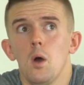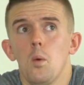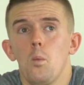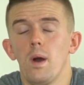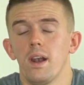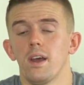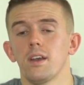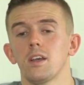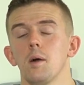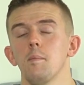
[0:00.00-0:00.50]

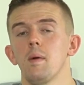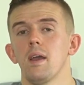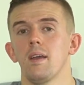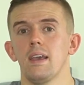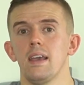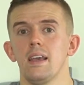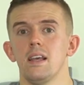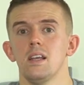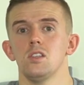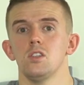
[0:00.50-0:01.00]
when I come out
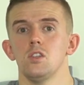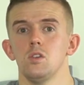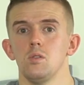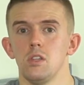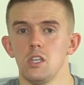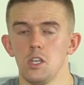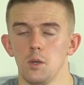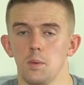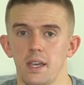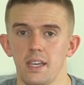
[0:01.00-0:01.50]
here to
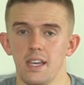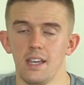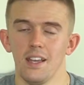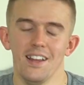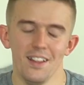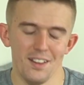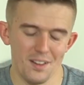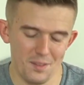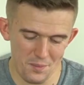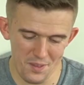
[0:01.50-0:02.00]
the
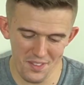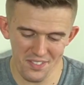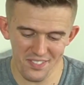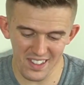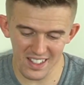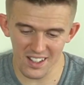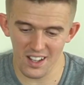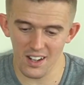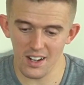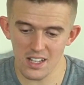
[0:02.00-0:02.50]
UAE, the one
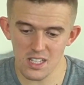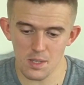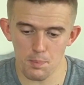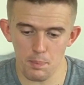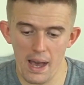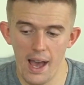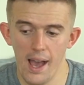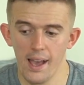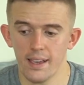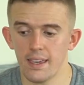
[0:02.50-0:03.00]
thing I like to
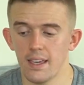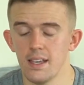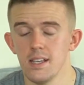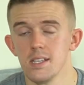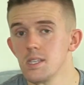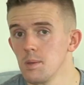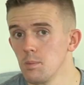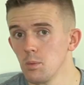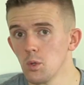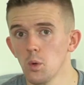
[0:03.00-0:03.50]
pack is
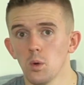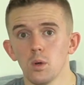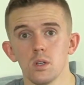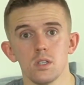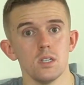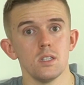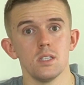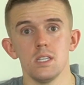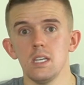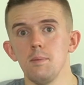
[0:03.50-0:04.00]
some
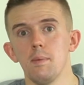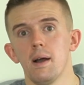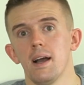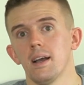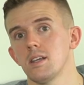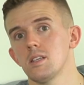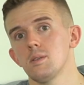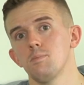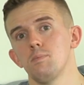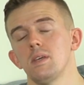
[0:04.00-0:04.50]
Yorkshire tea
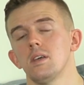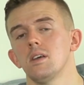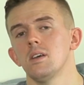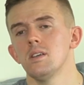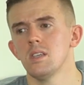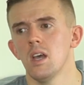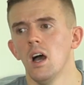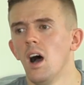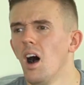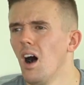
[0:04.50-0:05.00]
bags,
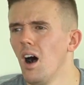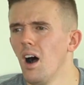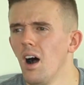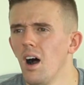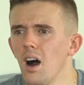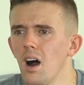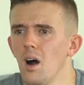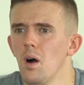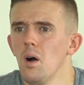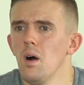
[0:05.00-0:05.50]
because
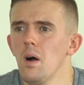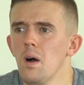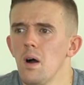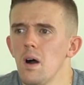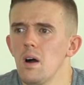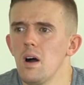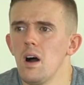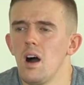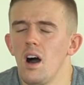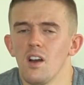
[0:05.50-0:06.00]

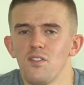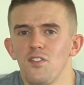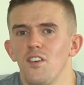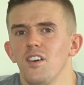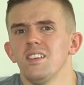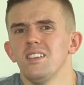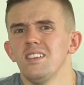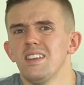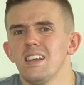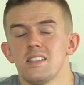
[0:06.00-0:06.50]
I
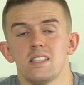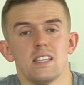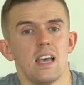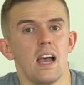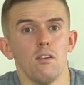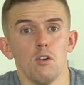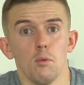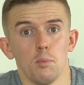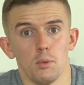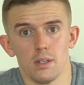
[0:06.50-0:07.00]
find they're
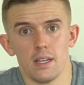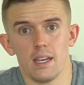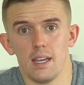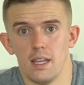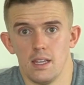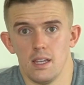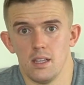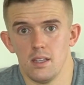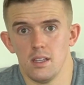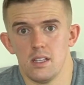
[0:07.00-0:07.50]
terrible here,
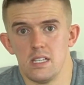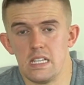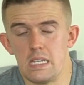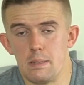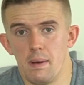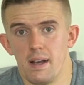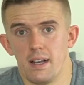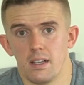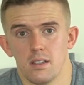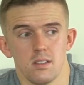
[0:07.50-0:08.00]
the tea
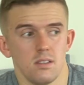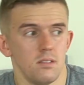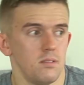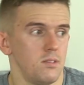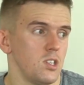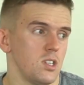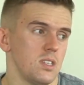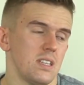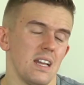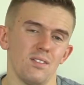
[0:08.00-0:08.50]
bags.
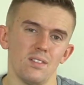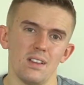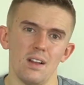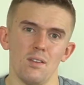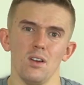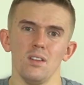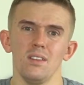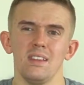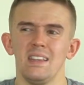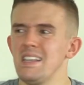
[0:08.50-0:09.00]
Just they're
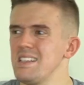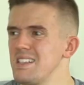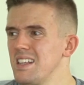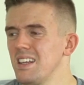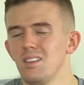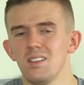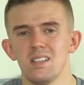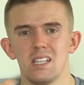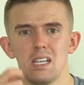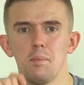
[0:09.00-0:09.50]
on these
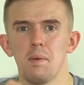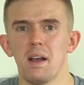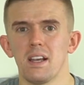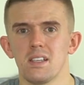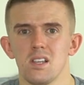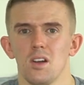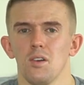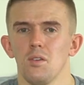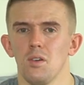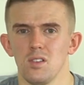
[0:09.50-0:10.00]
little tea
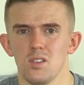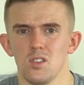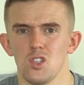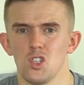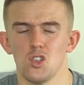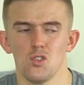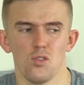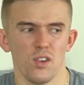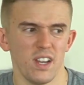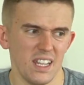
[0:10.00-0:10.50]
bags that are on
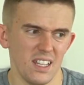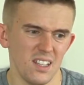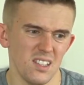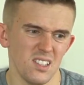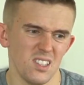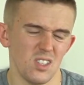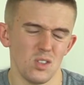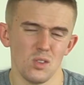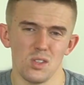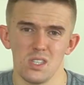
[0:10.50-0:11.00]

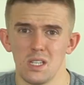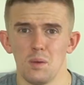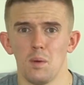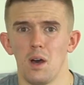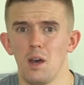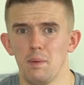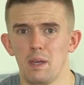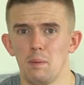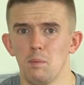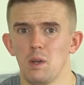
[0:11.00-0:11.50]
strings. You'll see what
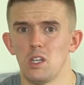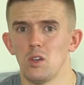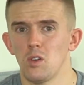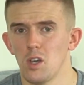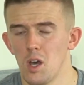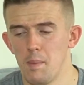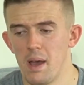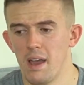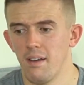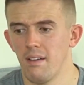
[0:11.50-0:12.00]
I mean when you
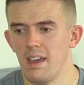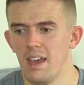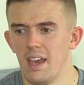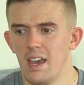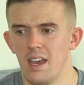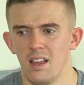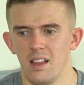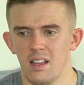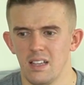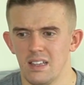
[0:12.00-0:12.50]
come out
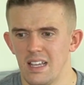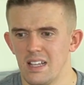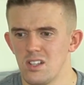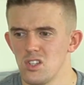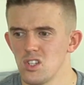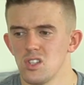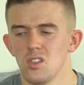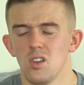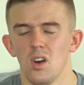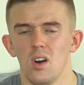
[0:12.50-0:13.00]
here, and they're
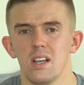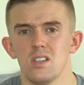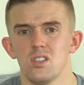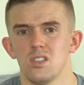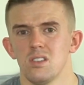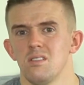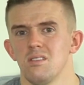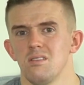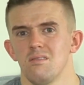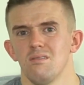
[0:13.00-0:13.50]
just not
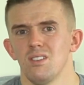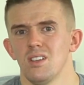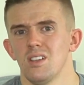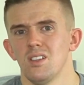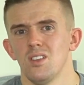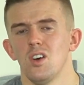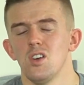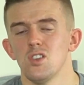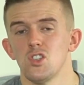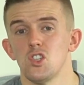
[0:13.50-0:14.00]

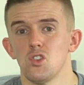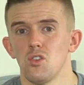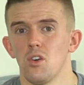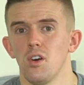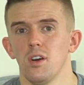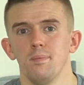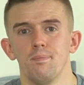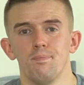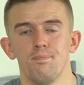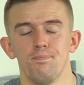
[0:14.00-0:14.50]
as
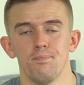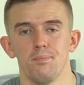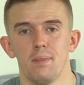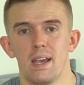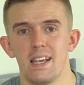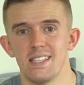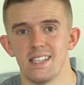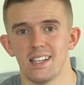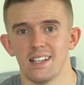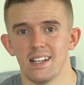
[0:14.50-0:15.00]
strong,
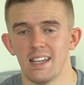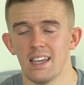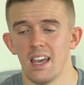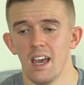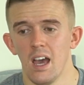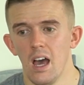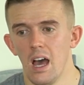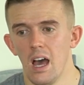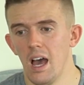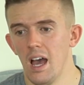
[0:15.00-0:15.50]
basically.
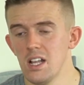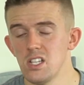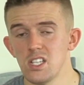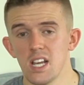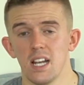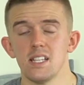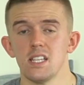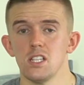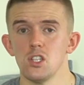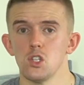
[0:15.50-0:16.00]

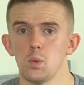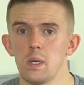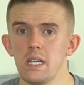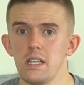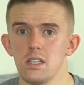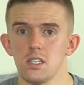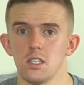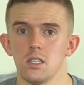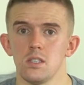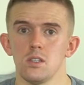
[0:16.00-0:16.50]
Gelatin
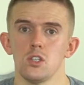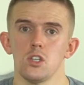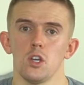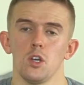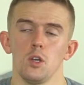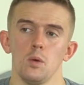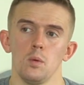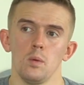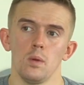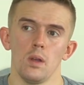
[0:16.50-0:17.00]
sweets,
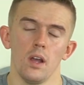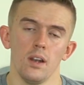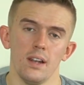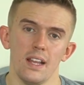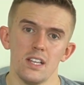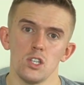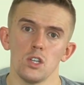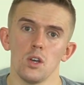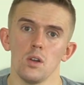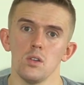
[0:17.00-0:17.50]
so
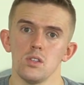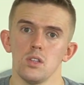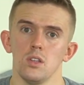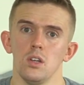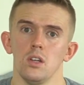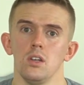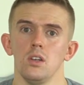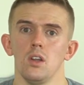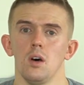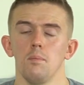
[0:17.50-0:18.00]
unless you go to
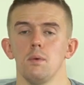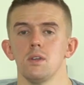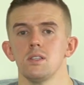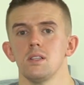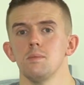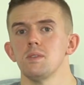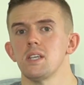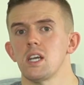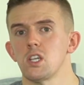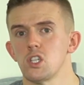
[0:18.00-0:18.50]
the
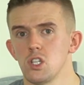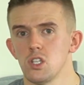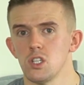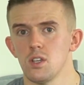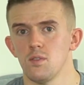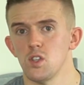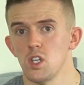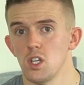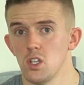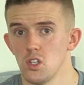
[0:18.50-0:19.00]
non-Muslim sections
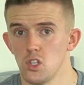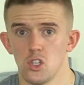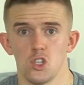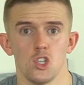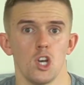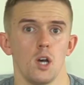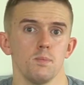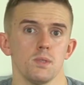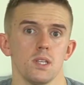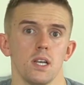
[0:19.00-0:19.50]
of certain
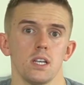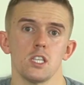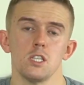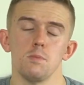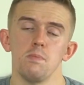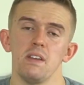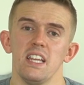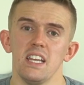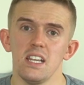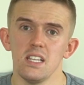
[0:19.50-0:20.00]
shops like
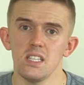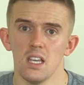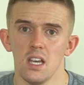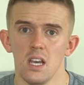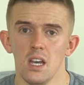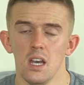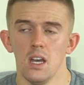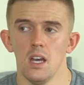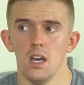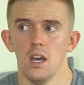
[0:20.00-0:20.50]
Spinneys,
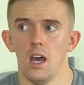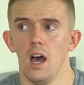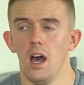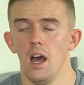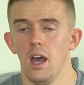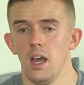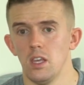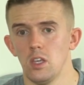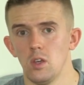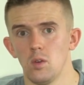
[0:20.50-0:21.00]

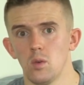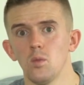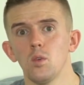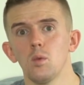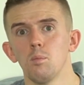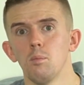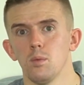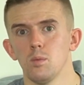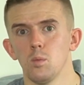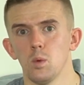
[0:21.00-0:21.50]
You
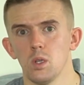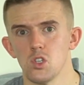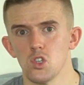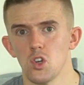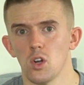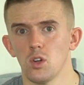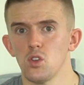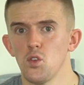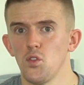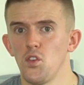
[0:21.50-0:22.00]
will
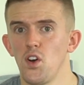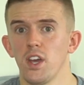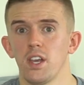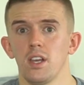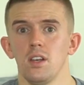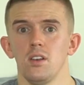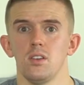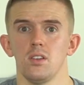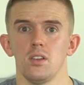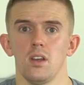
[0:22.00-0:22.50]
struggle to
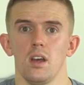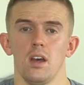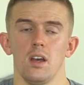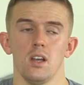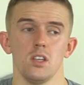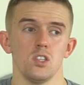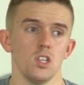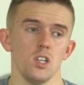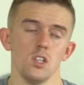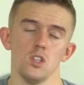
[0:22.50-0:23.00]
find
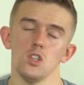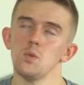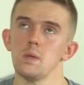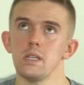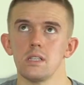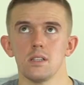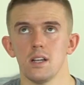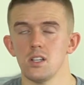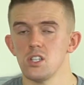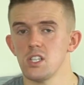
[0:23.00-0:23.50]
certain
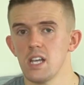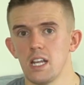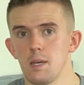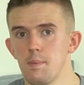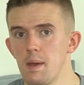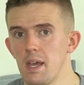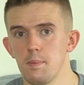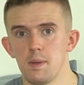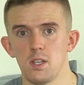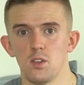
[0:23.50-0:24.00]
sweets like jelly
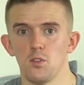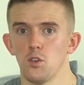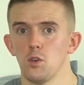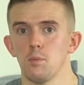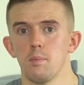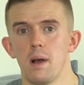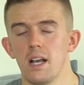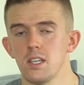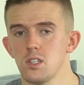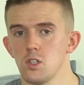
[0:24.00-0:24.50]
babies, fruit
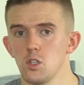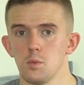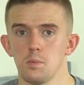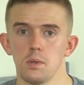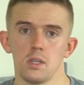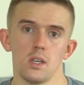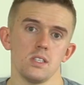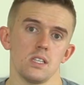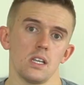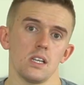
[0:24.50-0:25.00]
pastels,
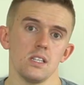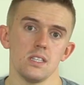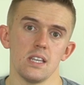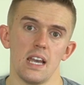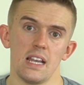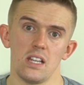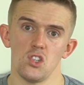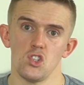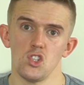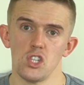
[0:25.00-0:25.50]
because it
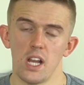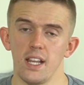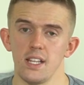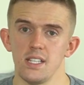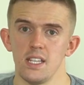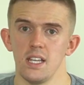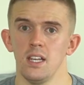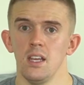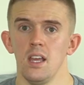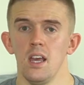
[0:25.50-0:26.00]
contains
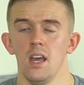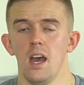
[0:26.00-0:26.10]
gelatin.